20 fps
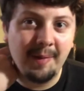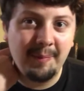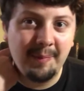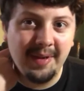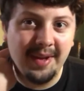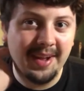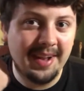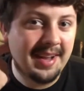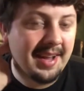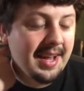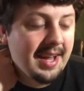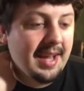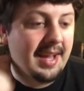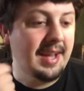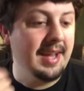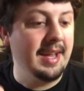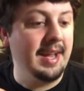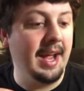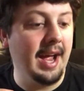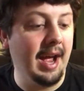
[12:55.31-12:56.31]
But
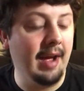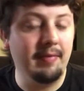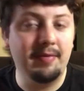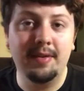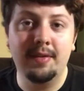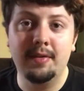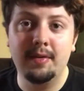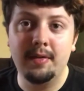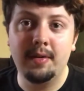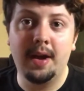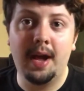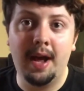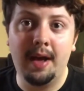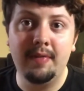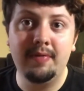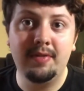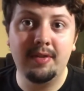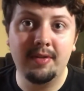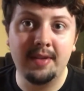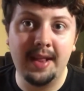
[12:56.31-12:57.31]
after
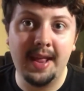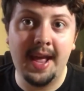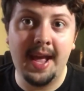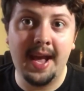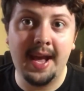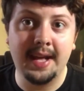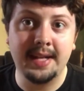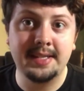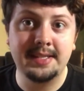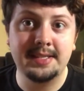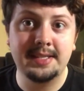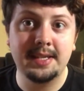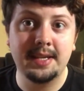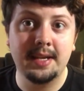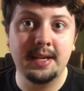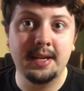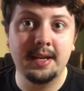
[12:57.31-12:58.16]
that,